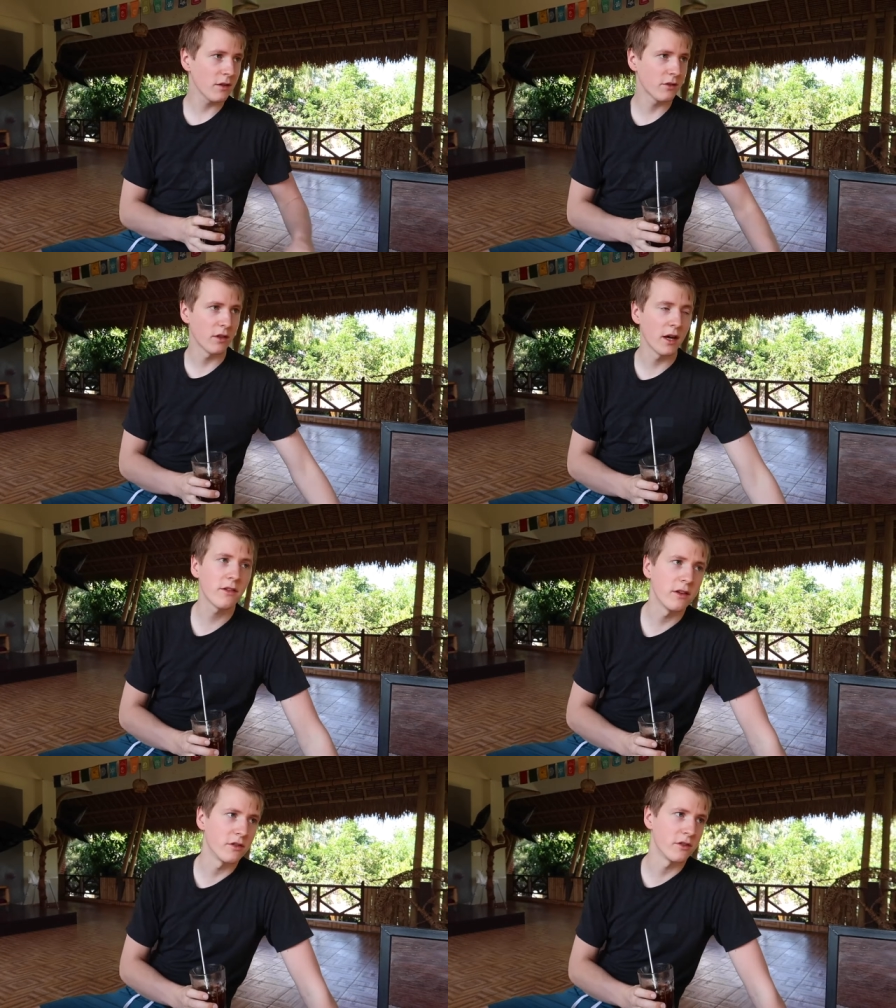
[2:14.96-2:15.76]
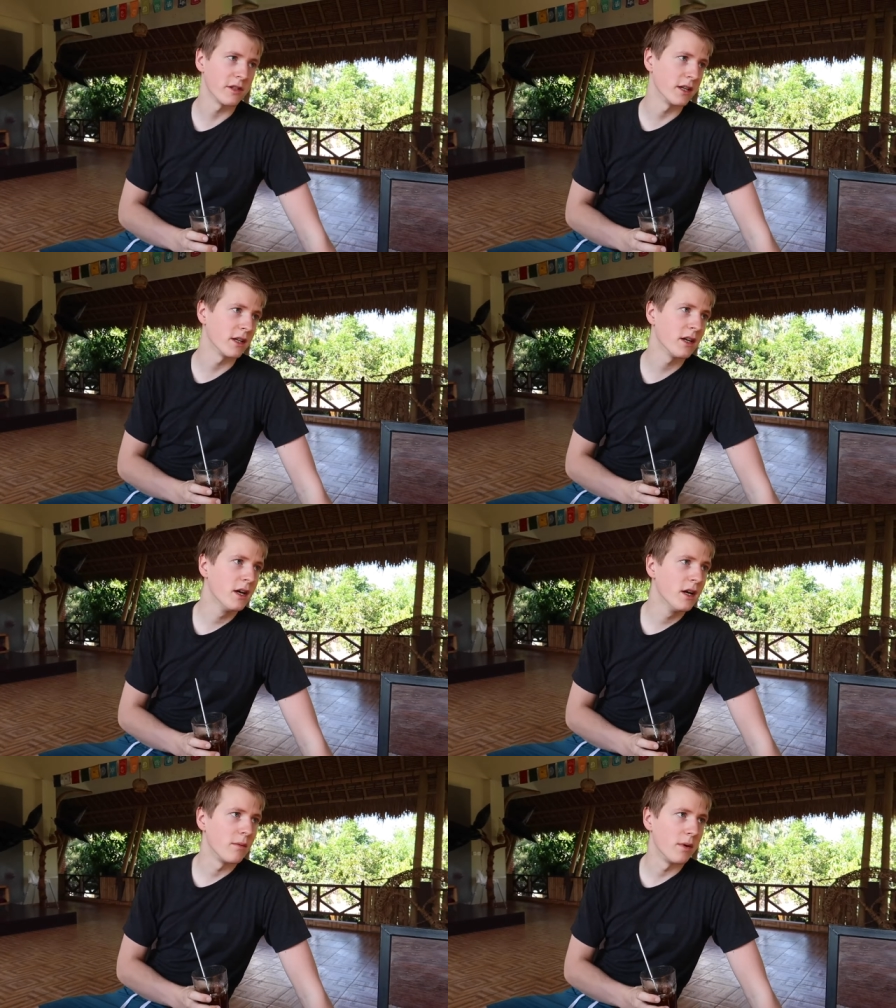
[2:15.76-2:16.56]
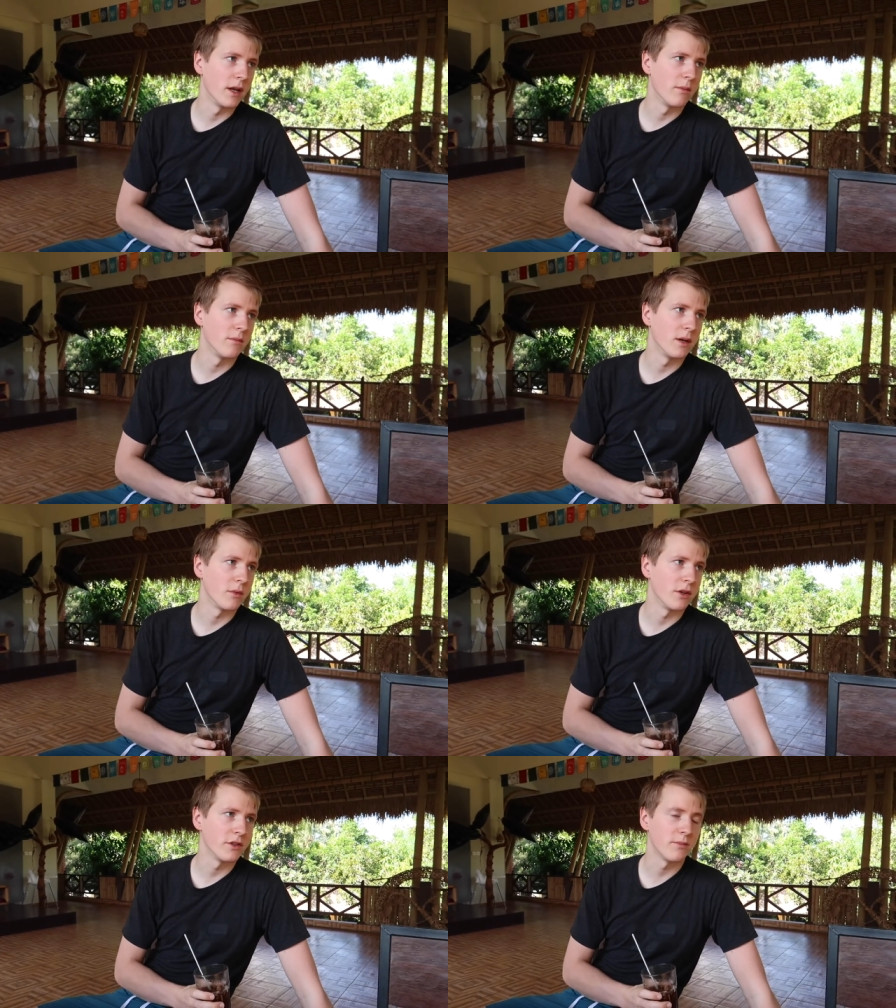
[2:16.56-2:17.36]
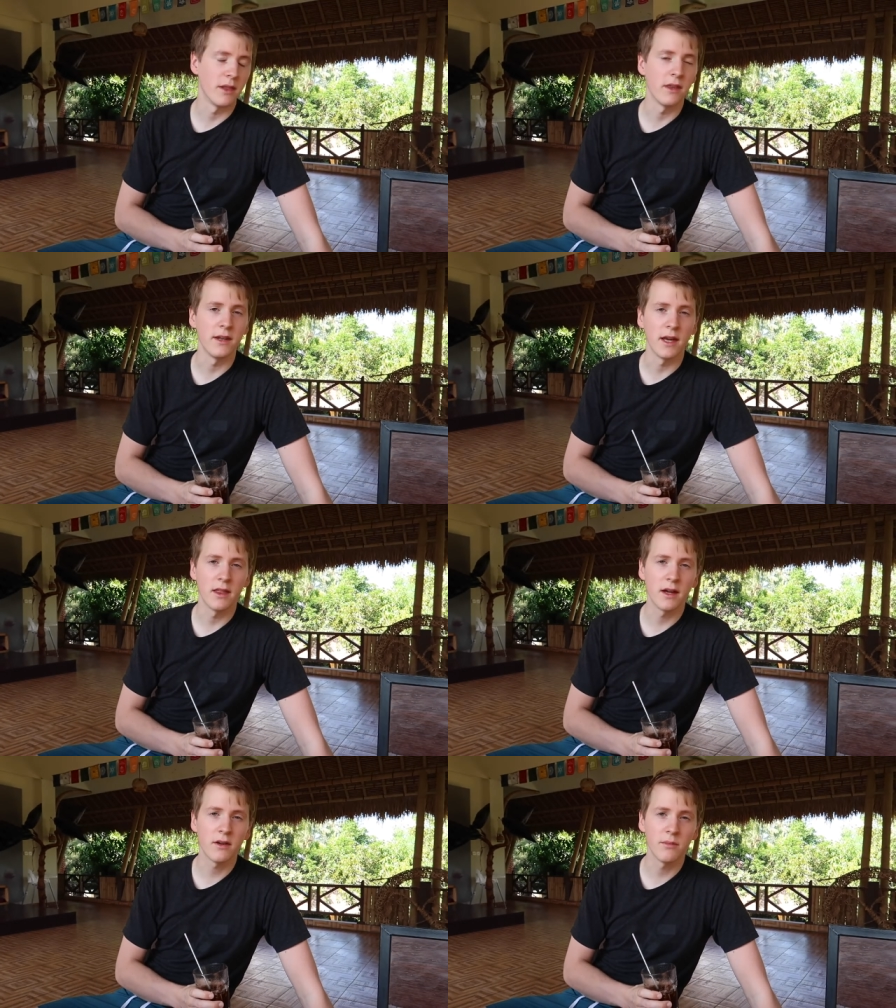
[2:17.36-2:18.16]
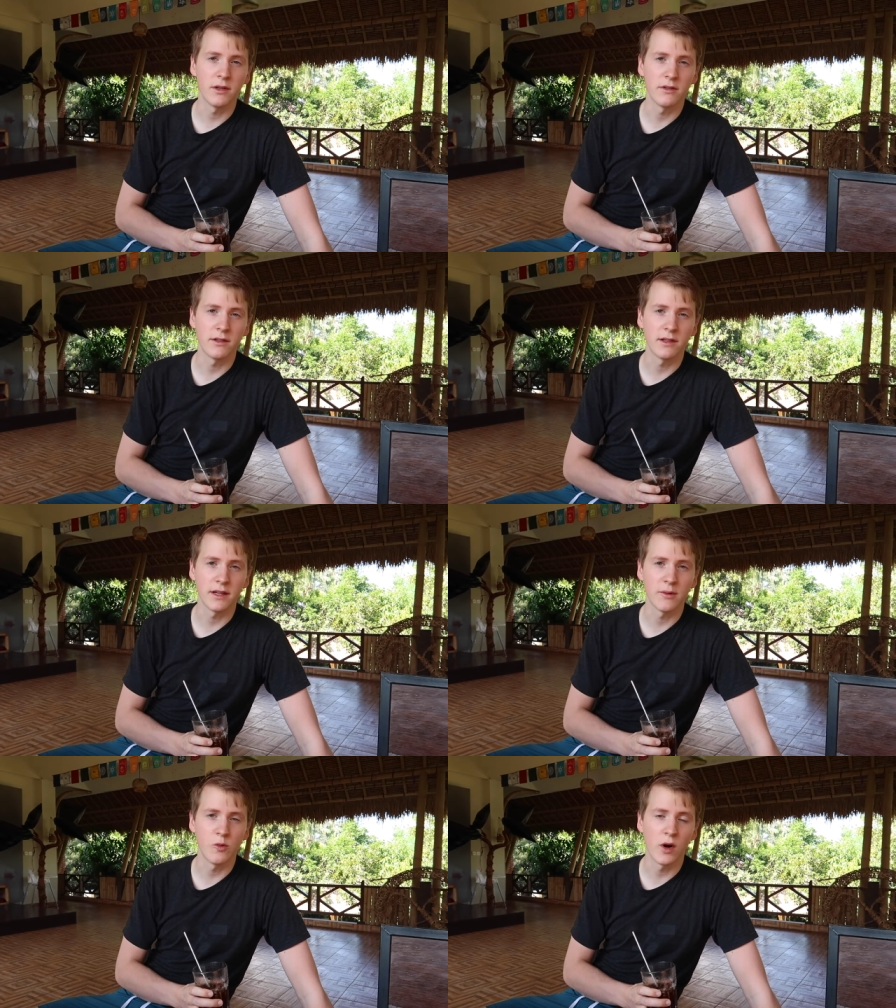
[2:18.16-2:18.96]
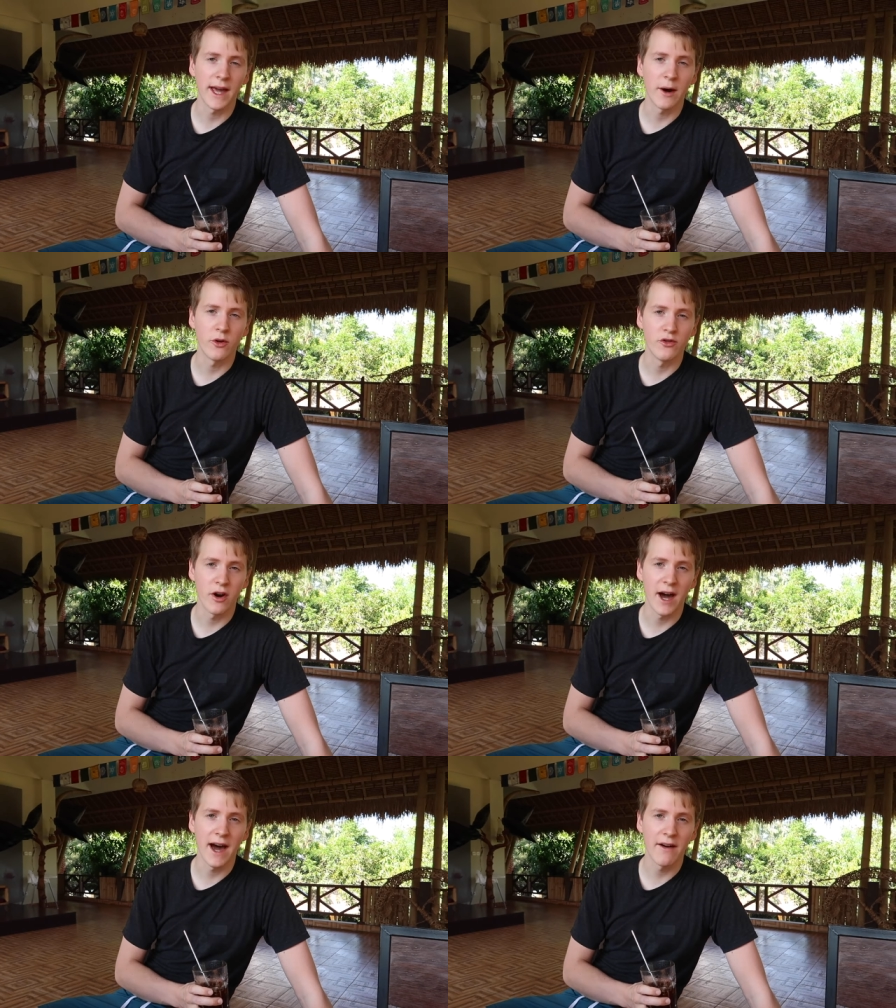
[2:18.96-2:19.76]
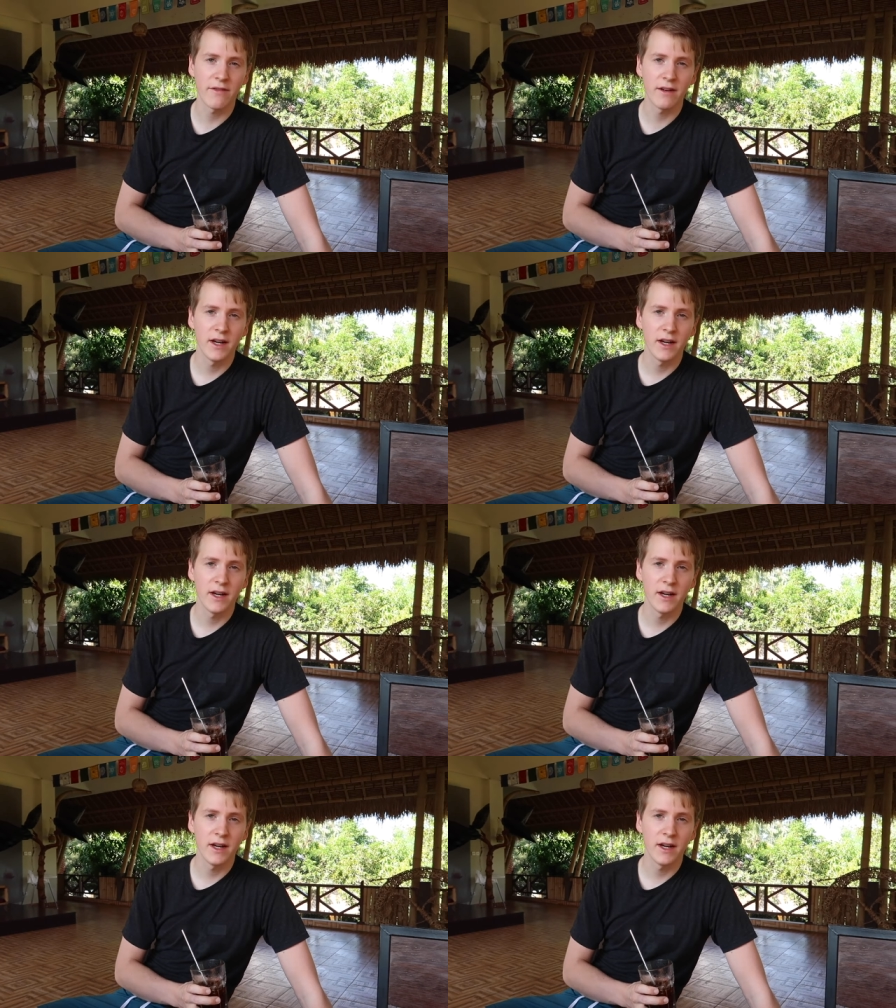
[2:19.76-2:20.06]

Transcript: so that's interesting, but I'm, I'm gonna spend the day there because it's like a one hour drive,